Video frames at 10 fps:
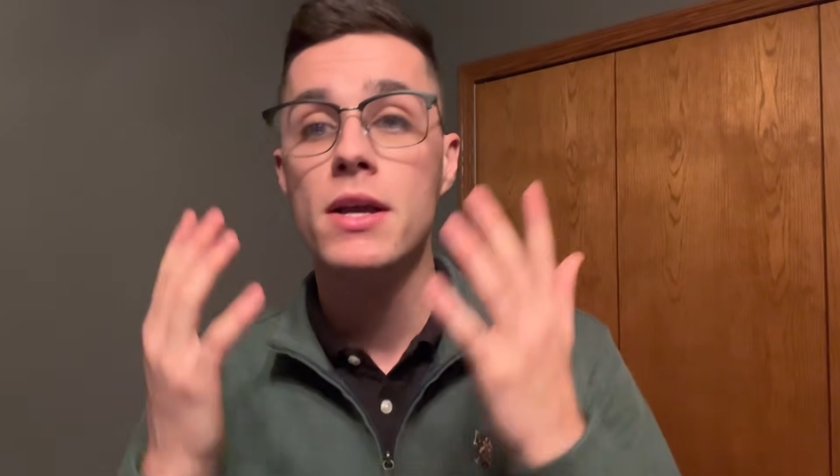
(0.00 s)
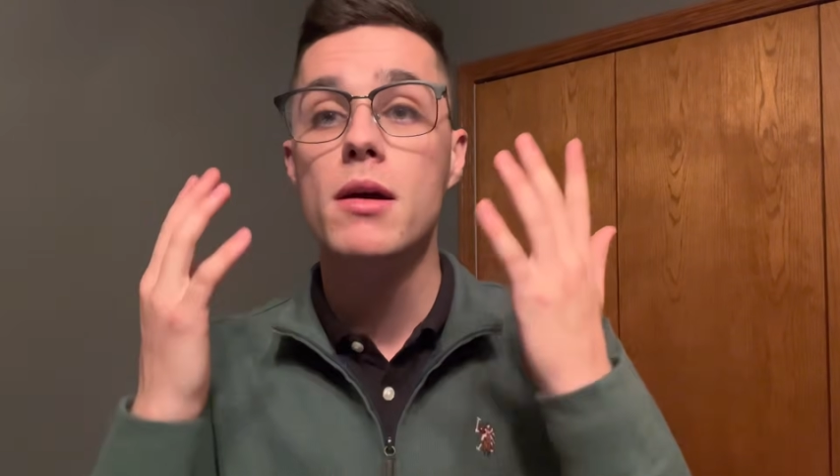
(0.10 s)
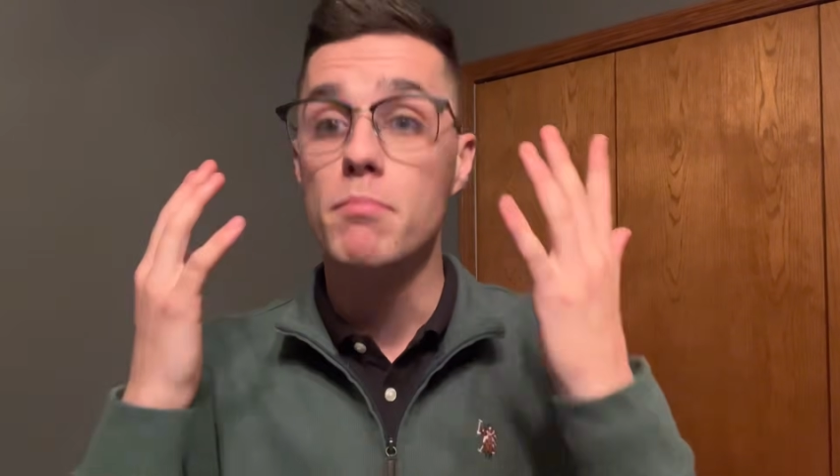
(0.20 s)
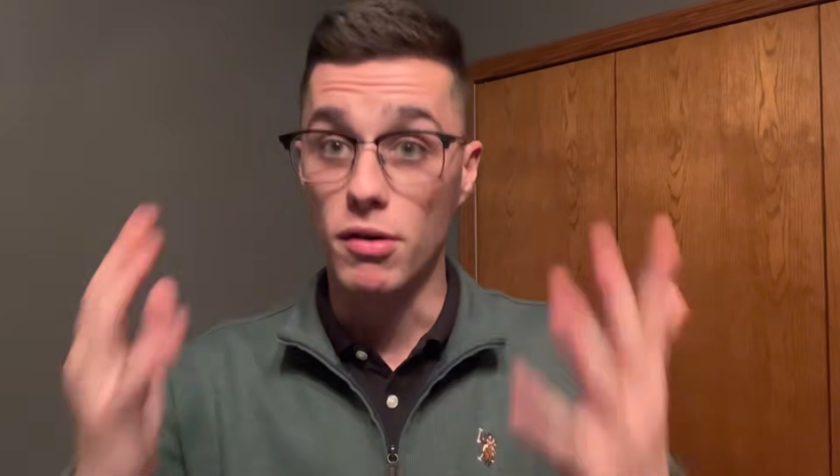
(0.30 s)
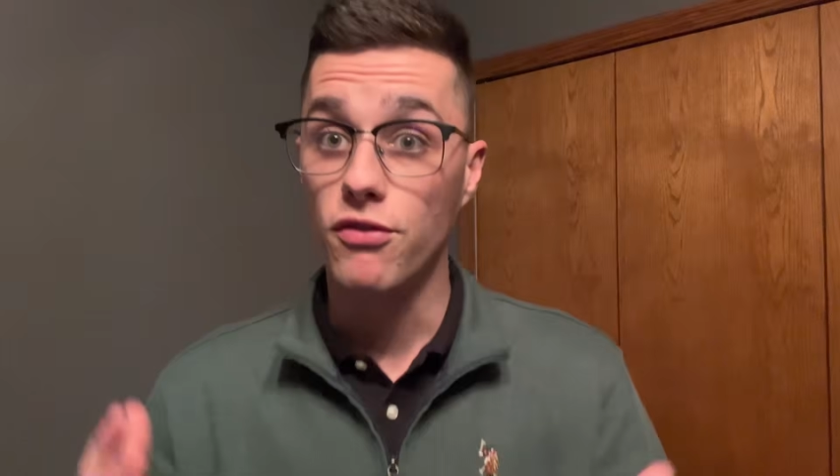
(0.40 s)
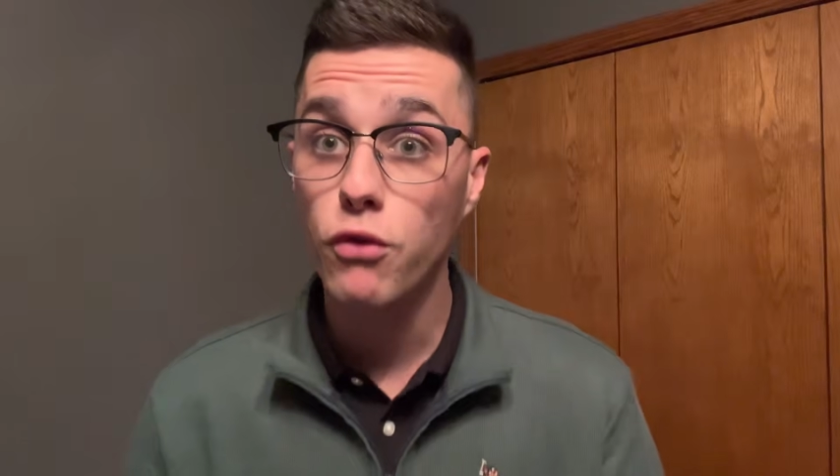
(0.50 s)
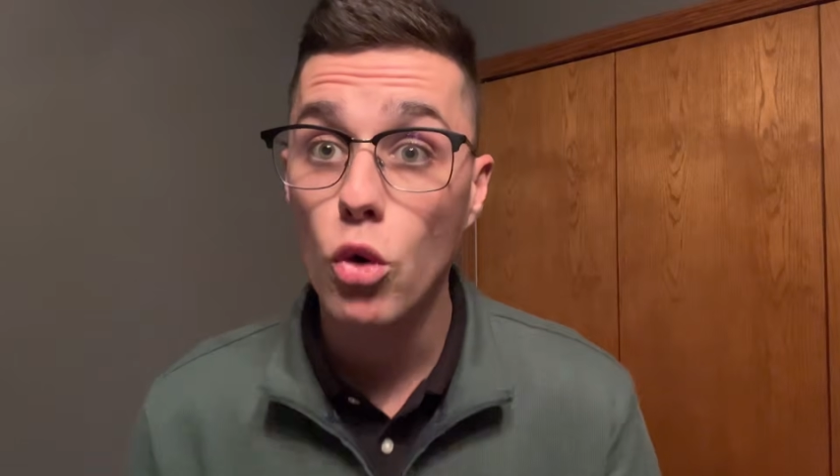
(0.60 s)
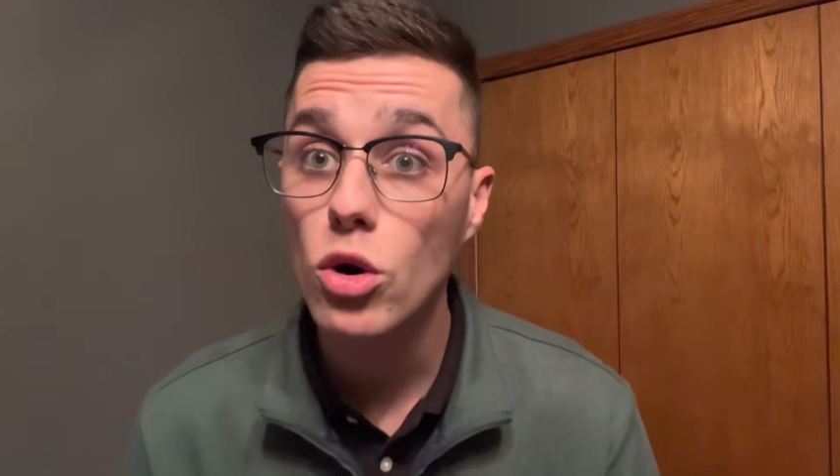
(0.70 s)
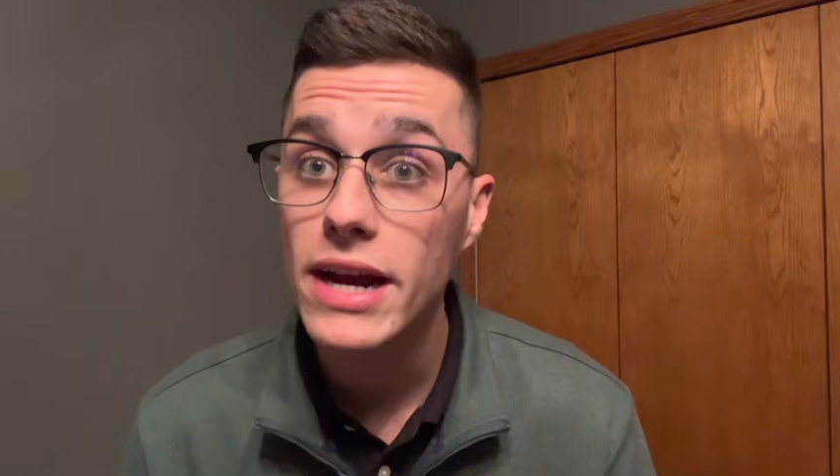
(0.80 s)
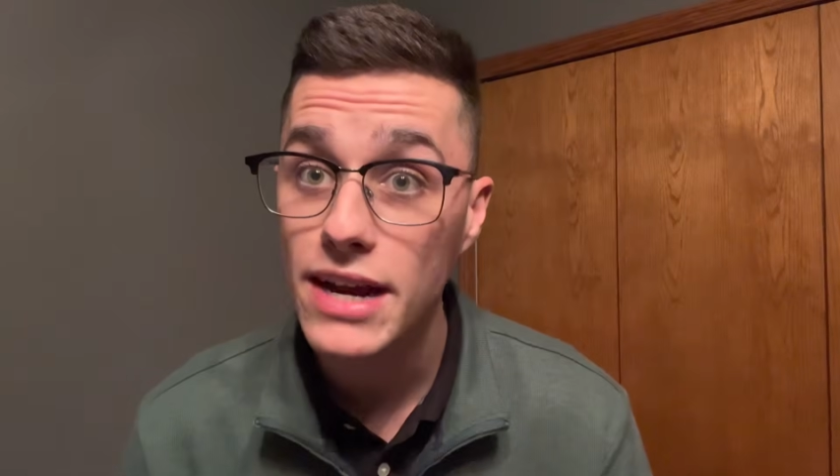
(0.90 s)

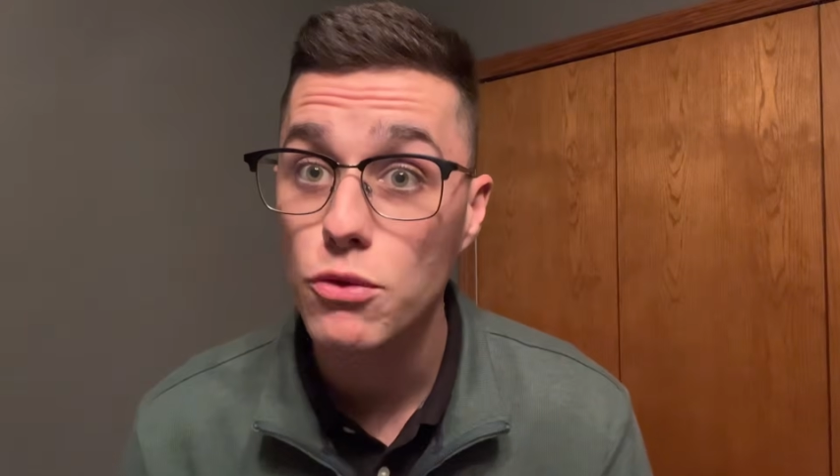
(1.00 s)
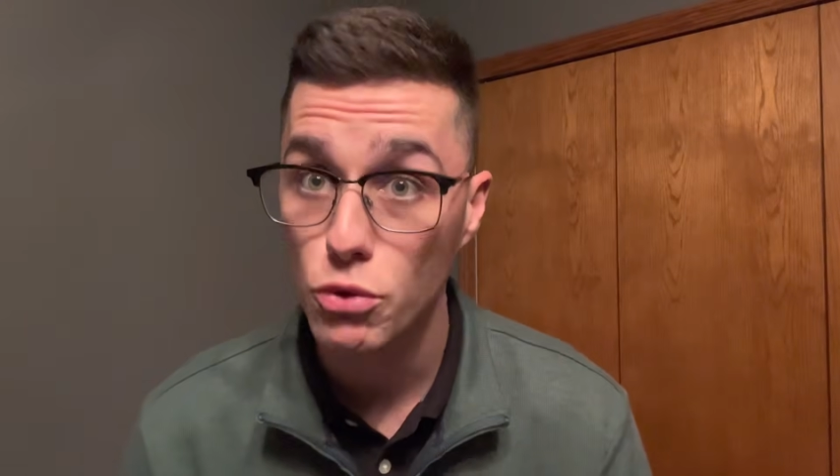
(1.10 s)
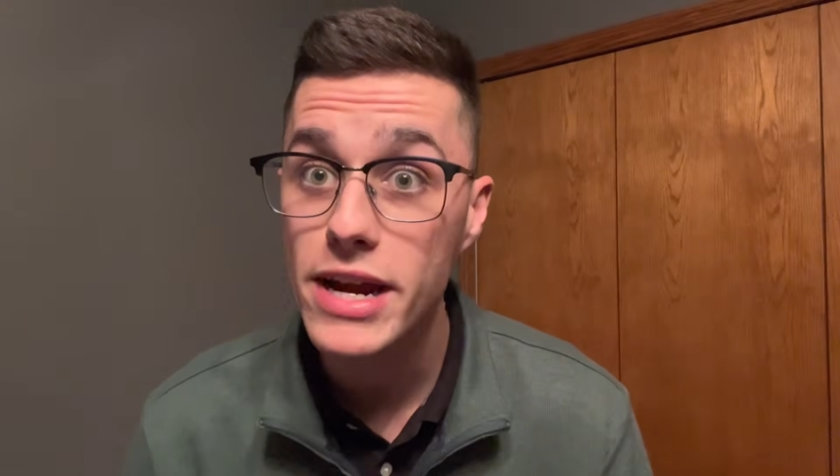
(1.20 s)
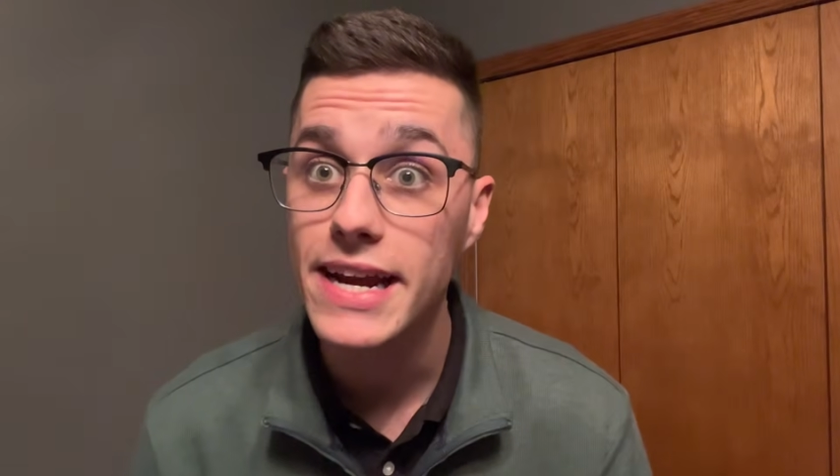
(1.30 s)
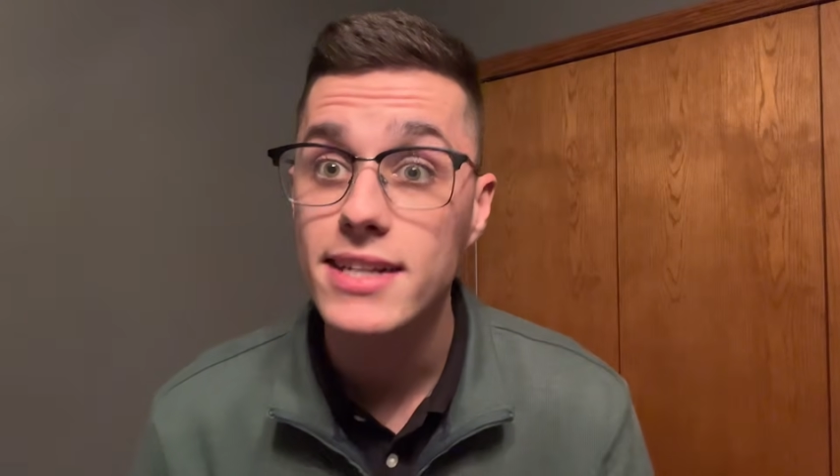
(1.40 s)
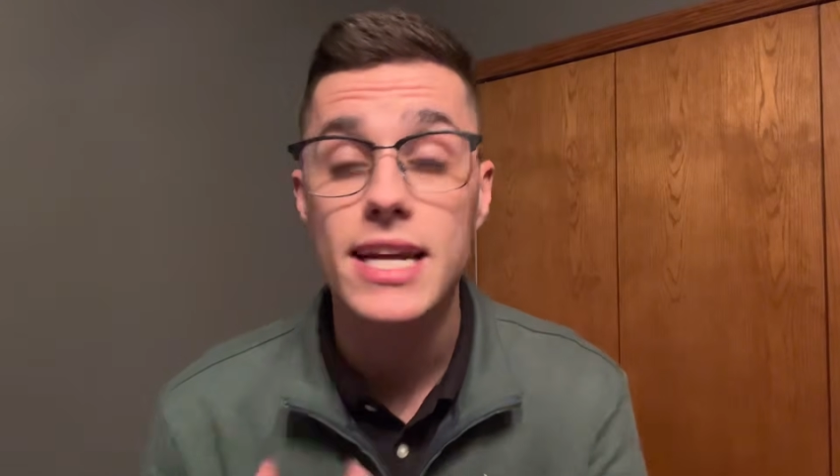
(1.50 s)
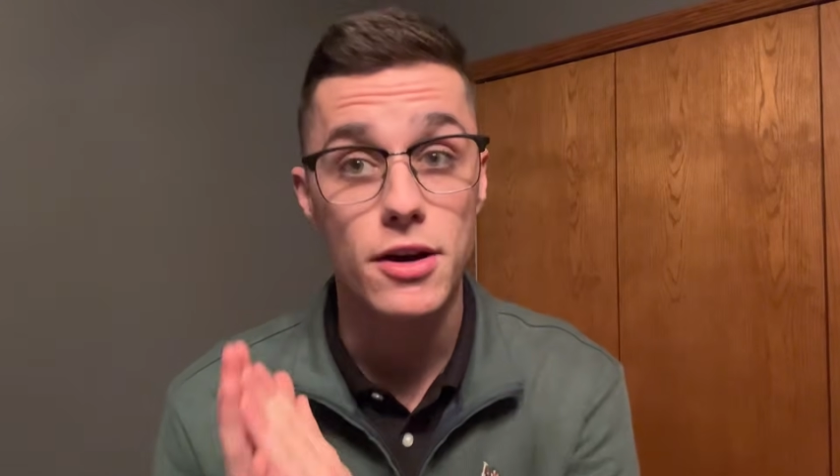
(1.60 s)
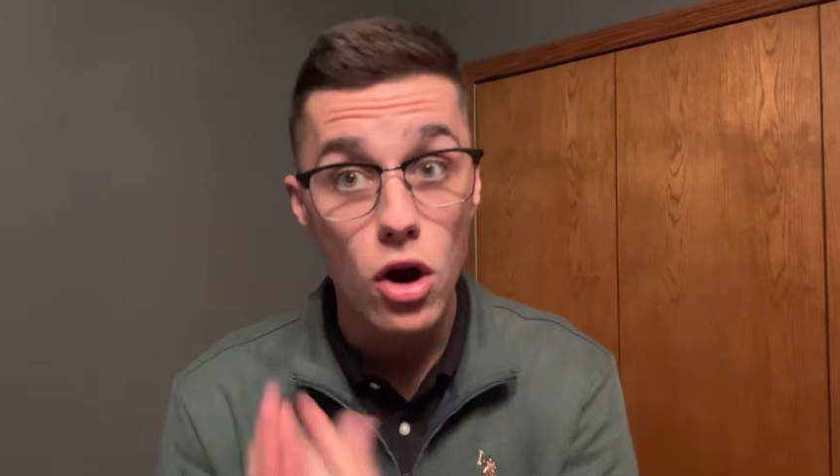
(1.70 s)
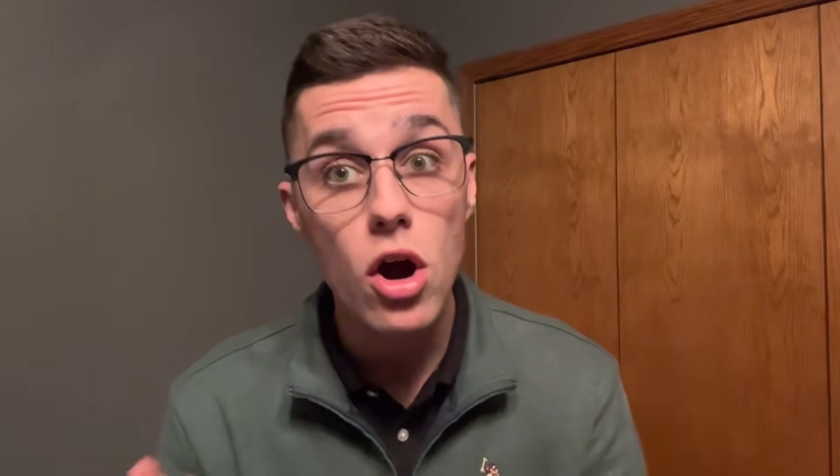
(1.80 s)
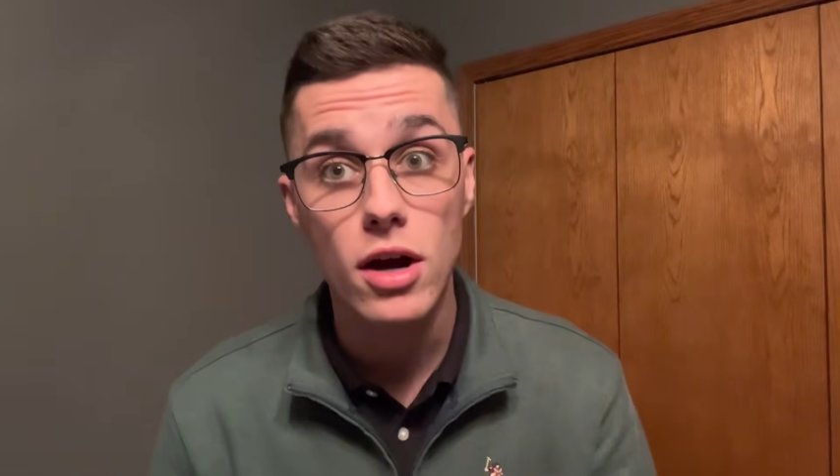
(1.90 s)
before it reads and
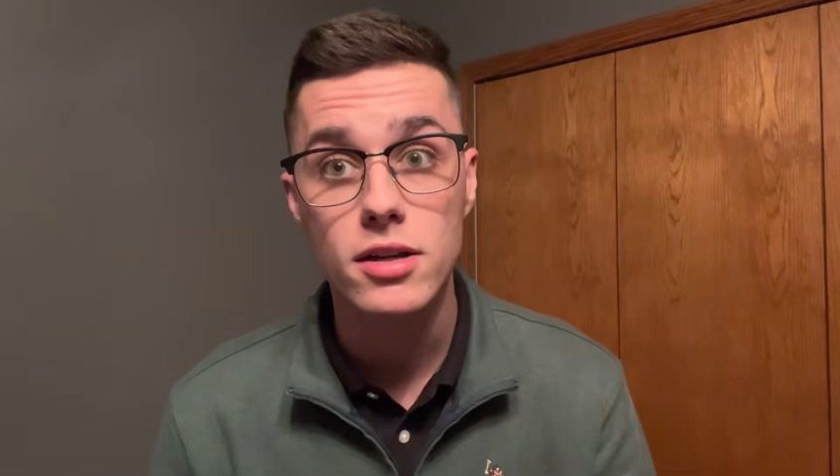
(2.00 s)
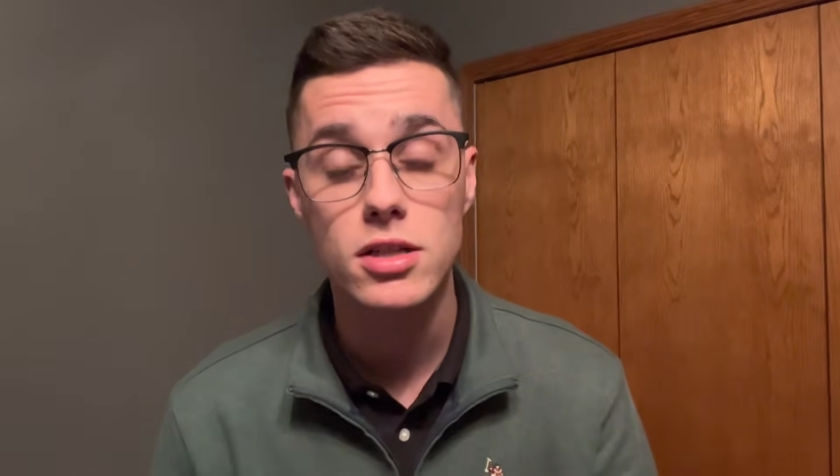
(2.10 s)
hooks